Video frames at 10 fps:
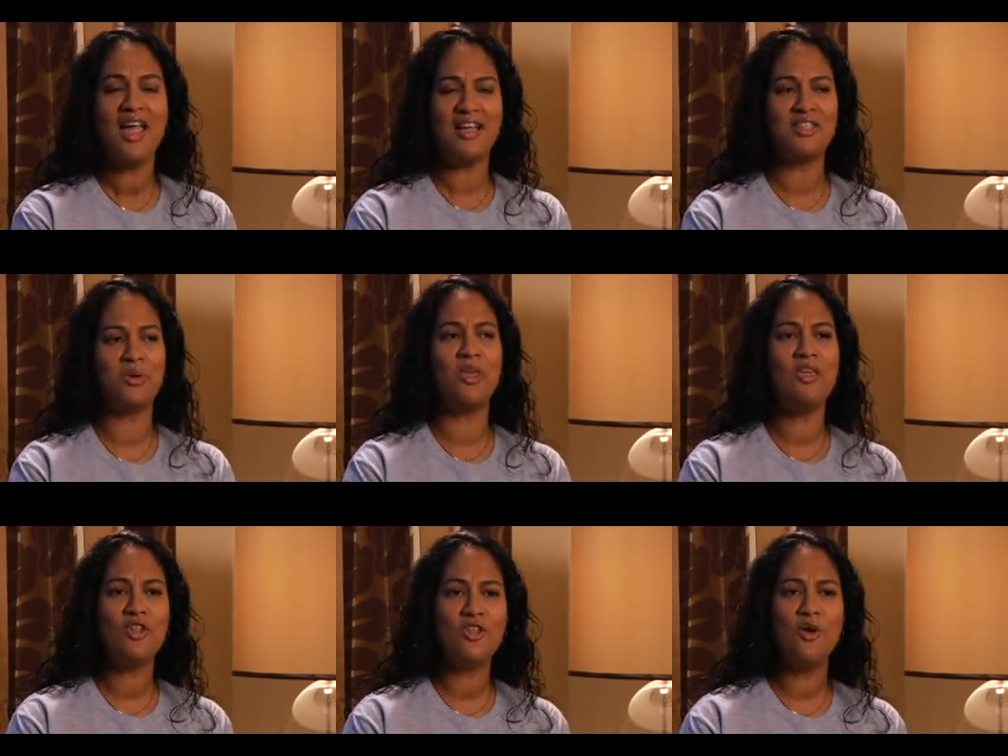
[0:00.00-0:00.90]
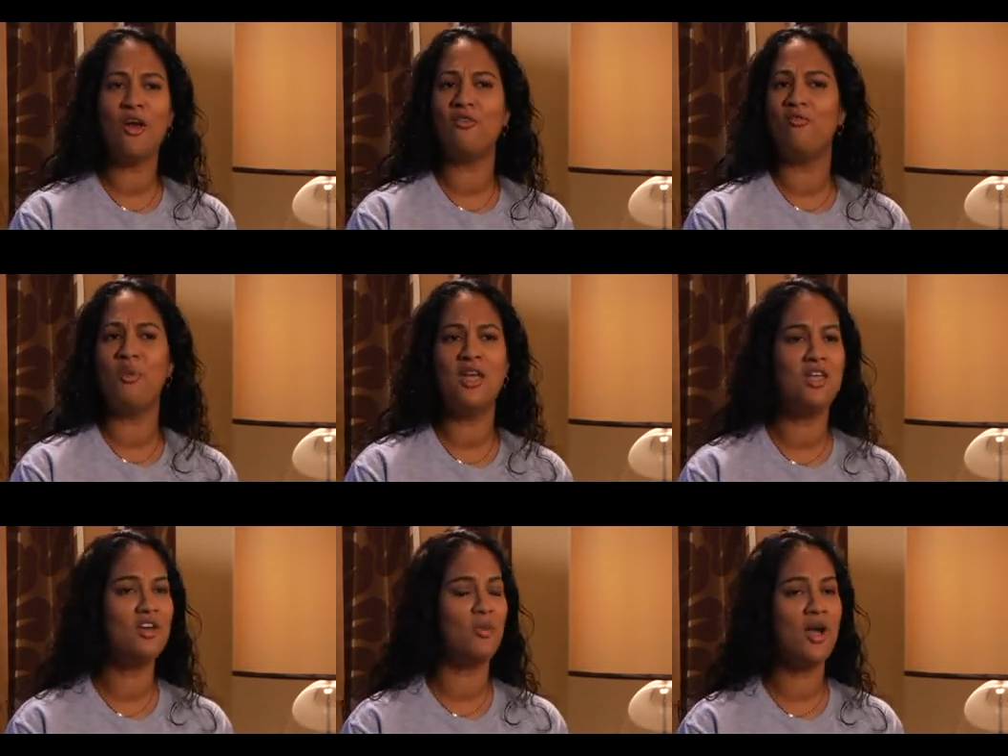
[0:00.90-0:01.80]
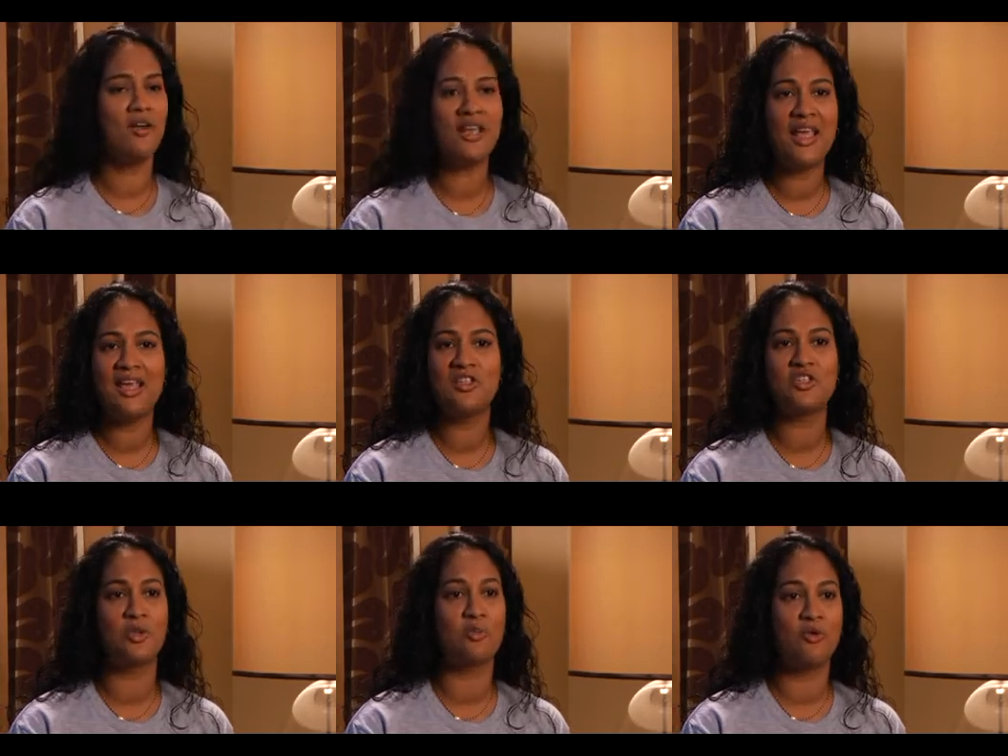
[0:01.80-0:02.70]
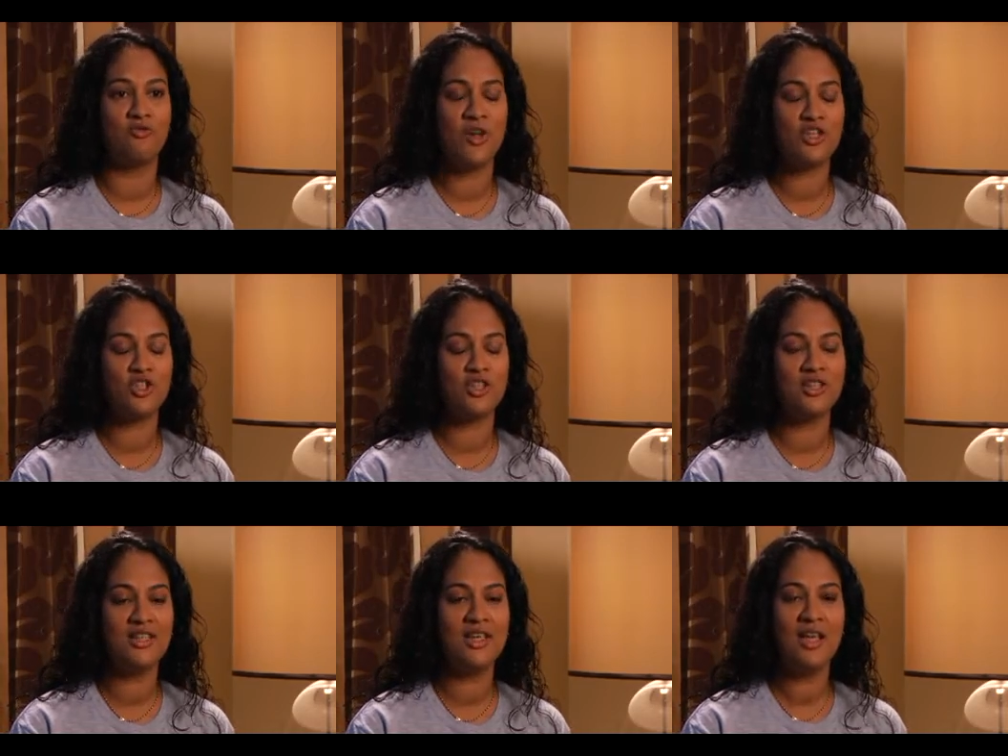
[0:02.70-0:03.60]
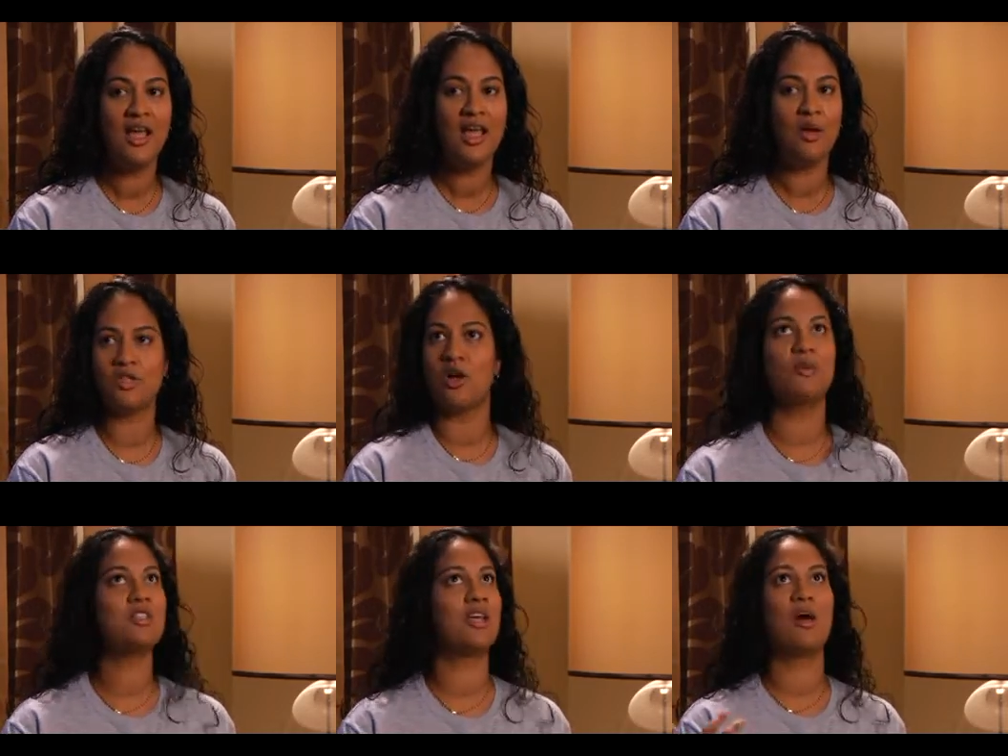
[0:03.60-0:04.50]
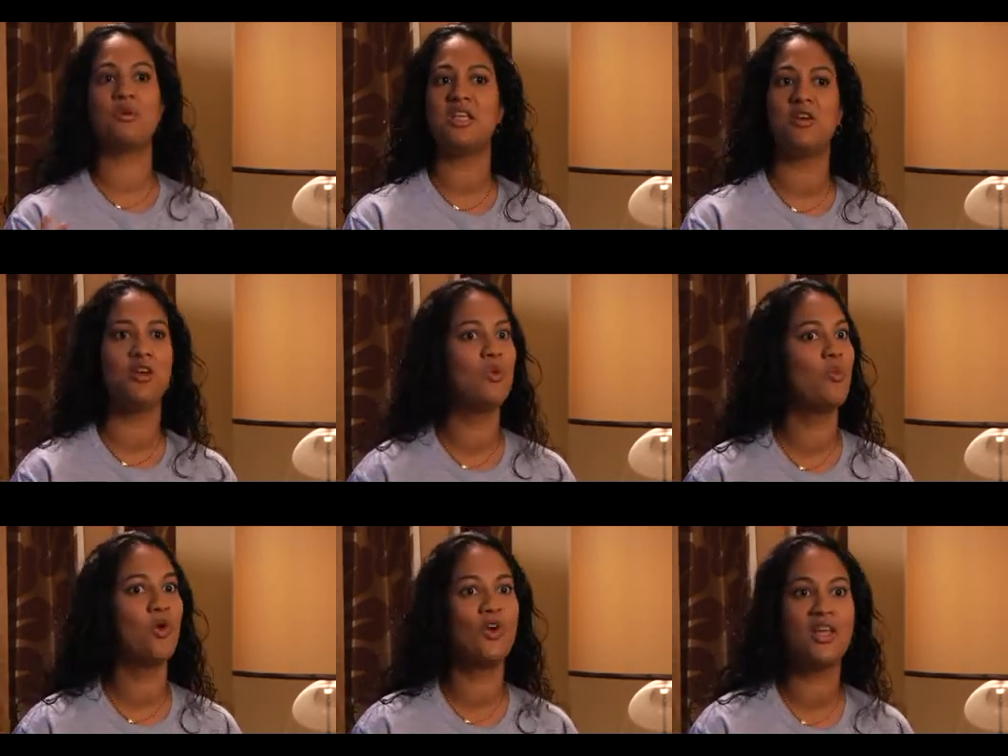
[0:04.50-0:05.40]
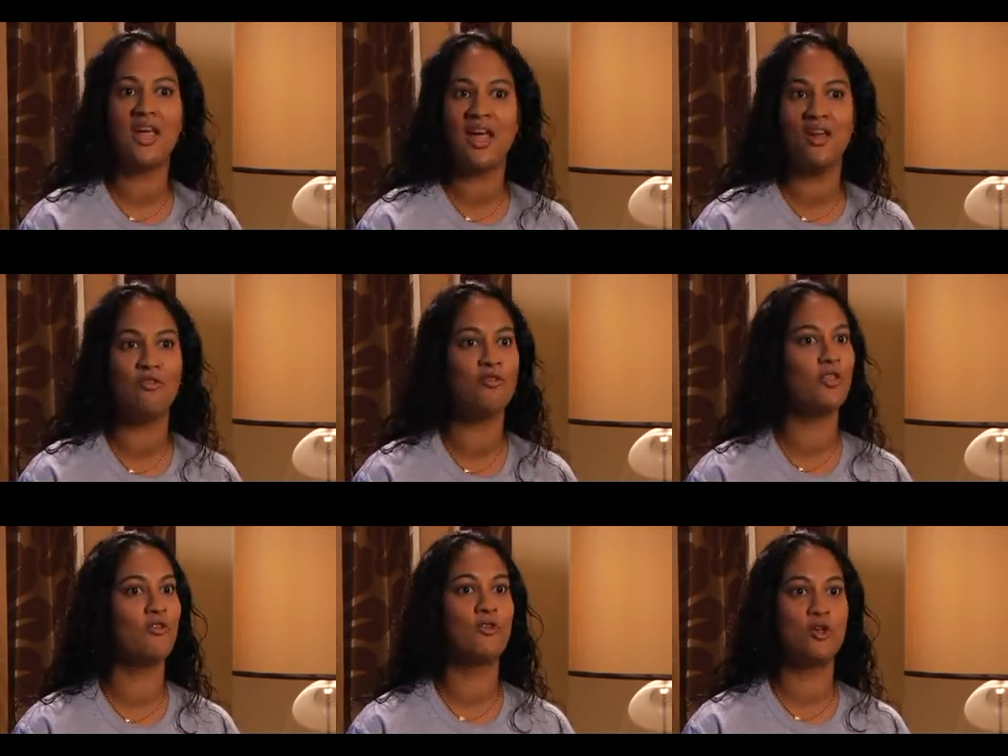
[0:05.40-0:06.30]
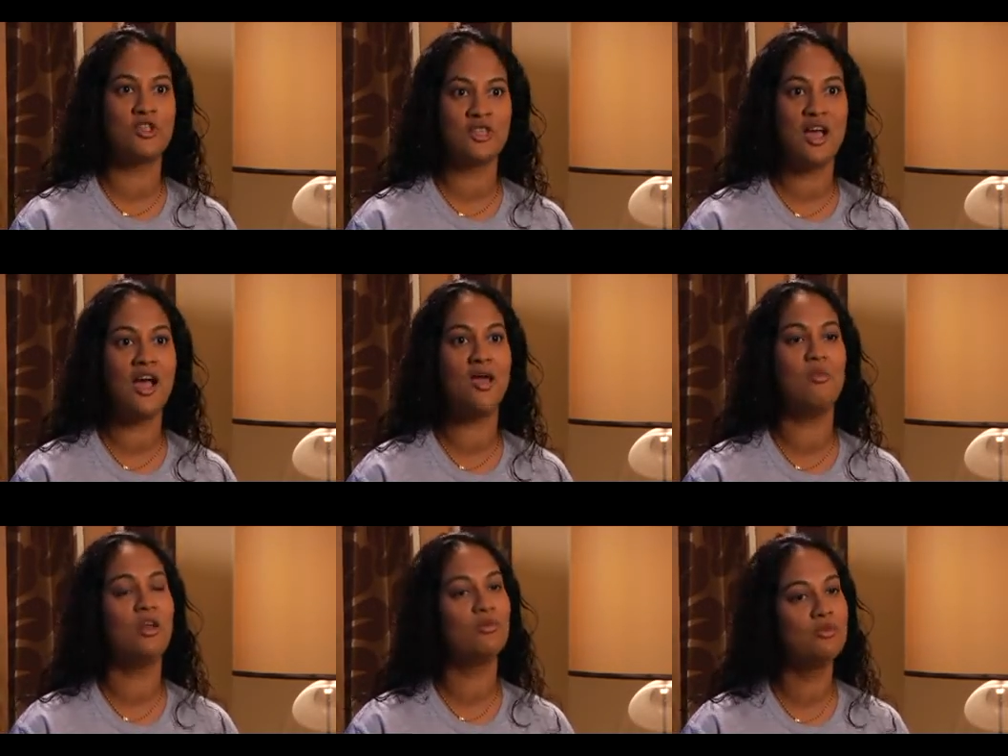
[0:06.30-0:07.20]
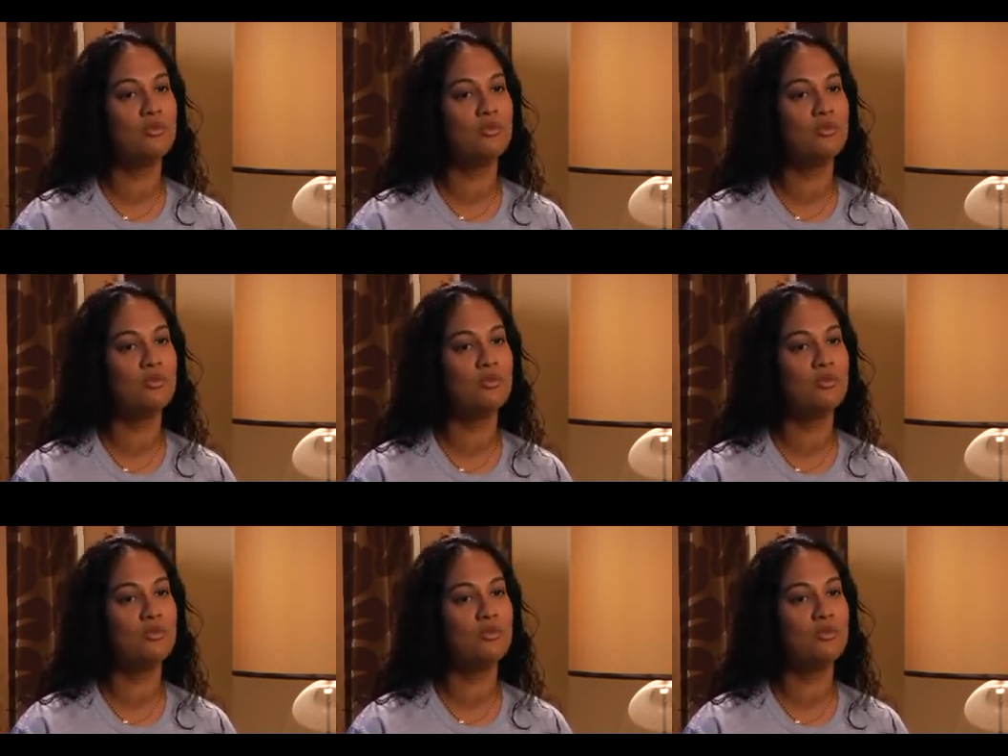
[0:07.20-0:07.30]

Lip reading: And so even though I've been around cancer professionally, it was almost like I was hearing the word again for the first time, and it